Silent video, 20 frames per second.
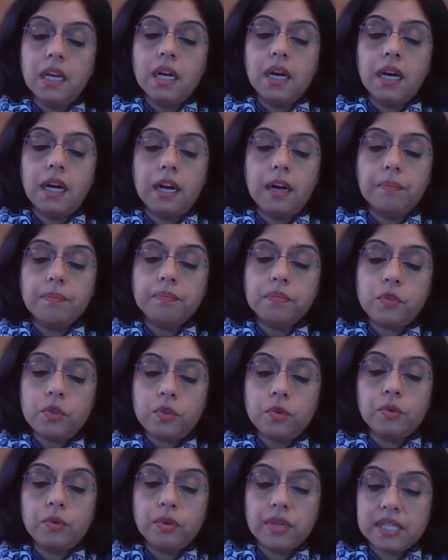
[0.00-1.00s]

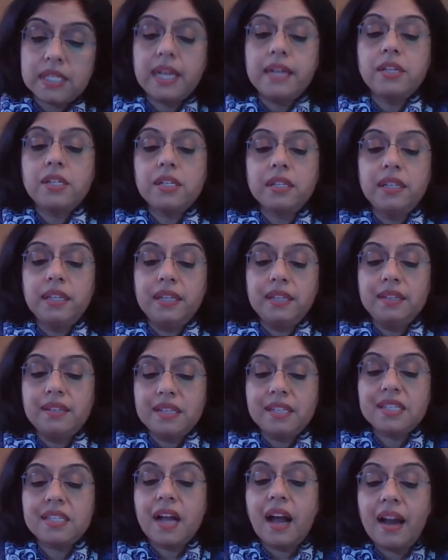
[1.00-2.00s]
to essentially
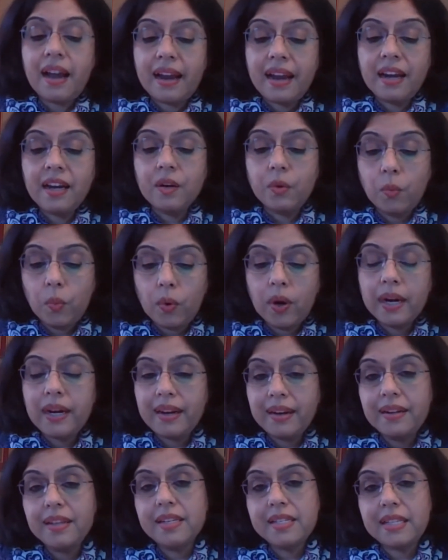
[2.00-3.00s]
decide what
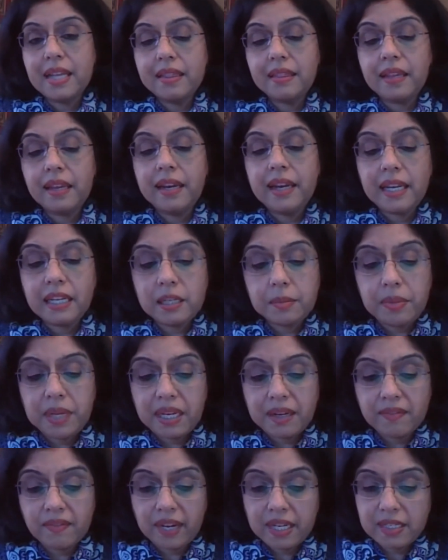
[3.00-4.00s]
it is that they need to be
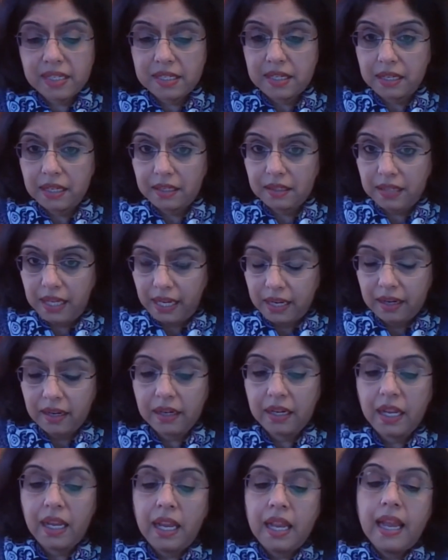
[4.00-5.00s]
investing in.